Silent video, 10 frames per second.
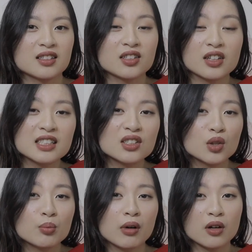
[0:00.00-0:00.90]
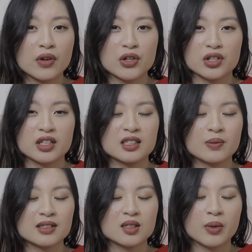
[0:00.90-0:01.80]
So this new Pro version is
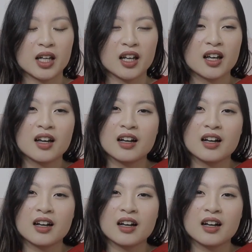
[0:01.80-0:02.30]
supposed to be